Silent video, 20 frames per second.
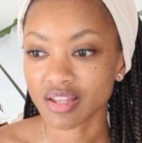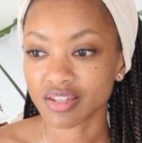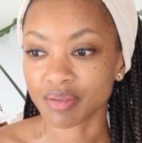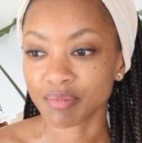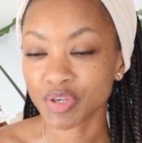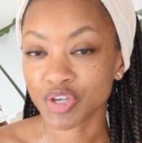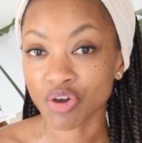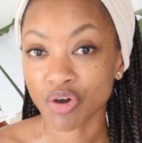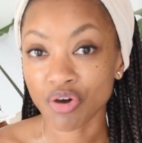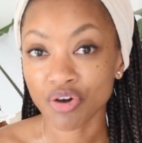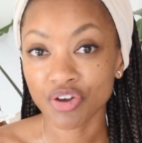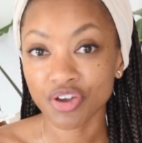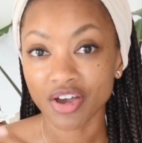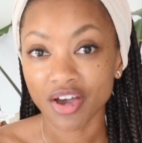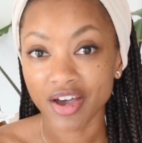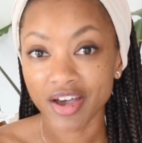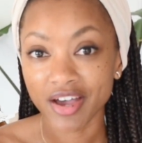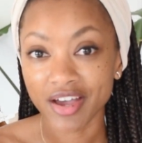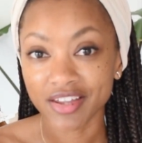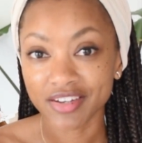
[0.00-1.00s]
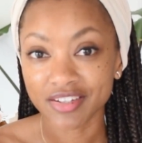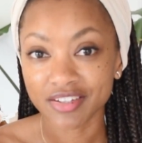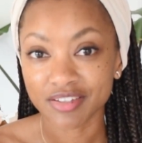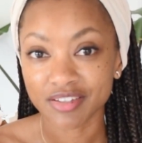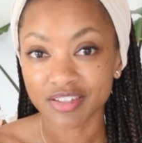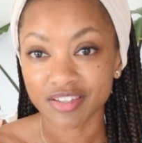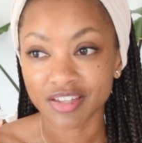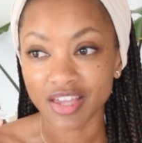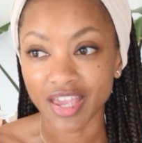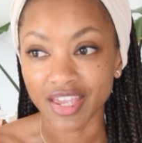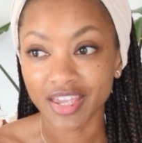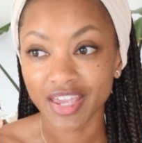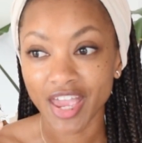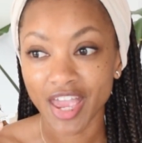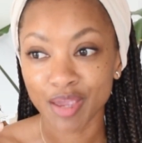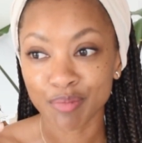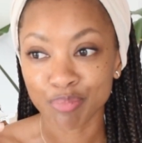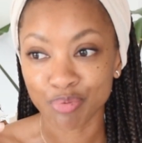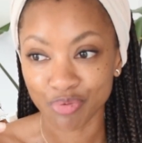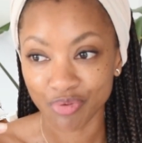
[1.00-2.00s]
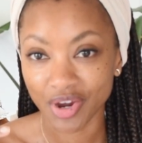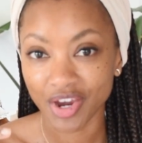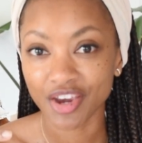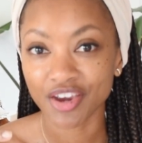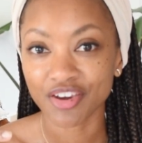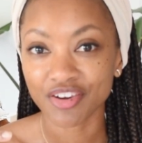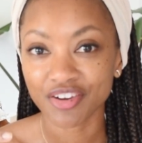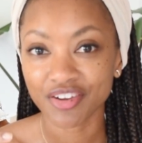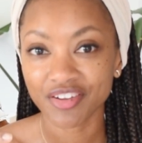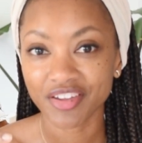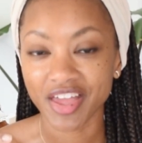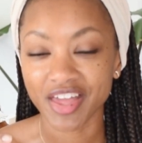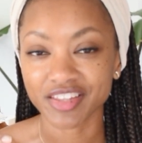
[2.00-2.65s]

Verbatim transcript: Let me call God, aka prayer,